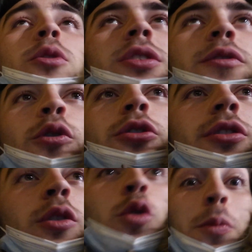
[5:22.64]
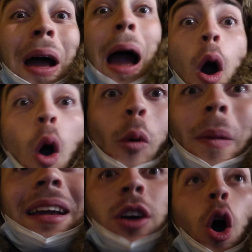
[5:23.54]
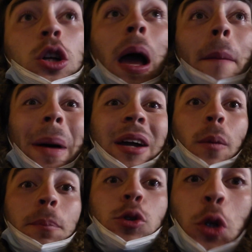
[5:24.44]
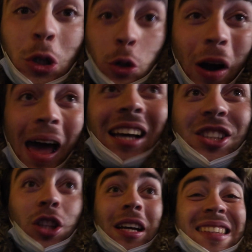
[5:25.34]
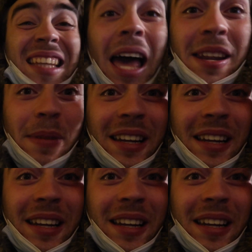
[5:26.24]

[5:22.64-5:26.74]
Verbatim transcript: I was the fourth in the group. Oh my god, my computer crashed 10